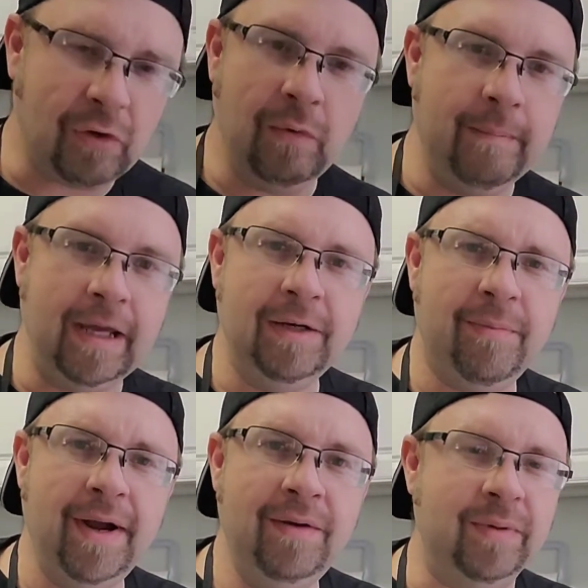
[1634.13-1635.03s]
We made the
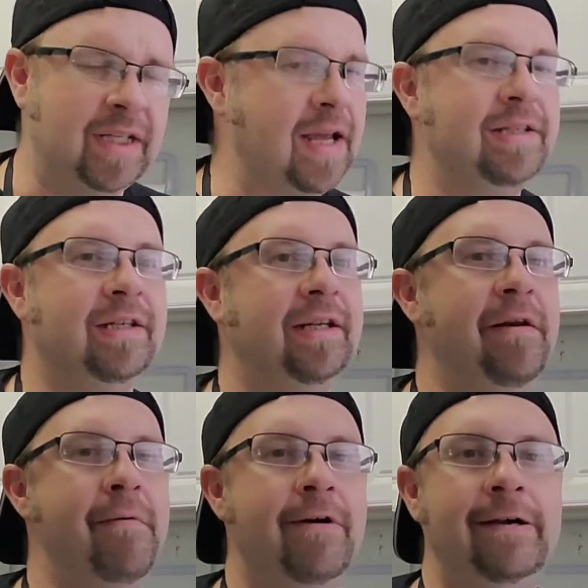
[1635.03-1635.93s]
bread, we tasted it,
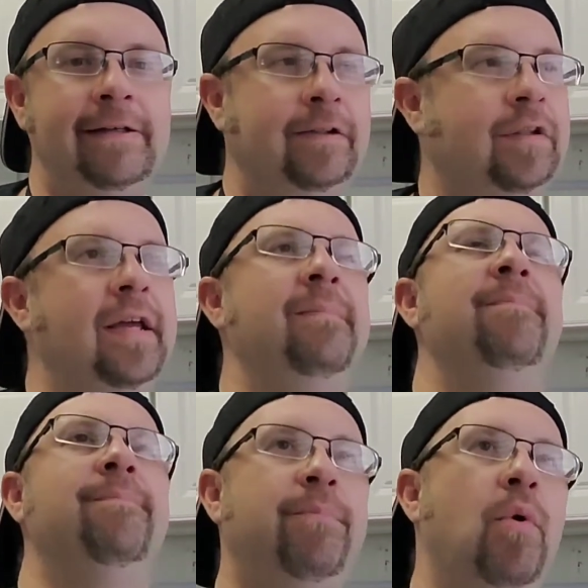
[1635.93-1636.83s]
and
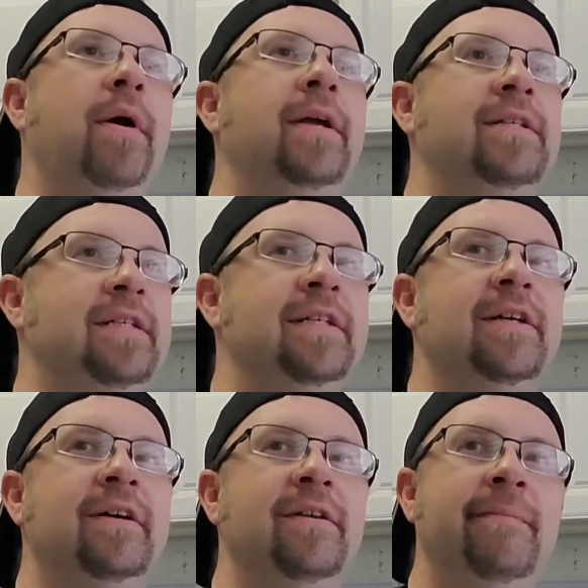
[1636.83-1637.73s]
boy, is it
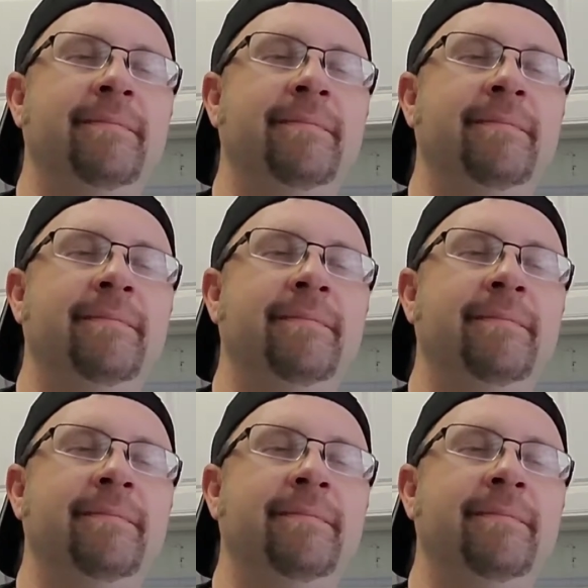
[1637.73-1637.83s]
good.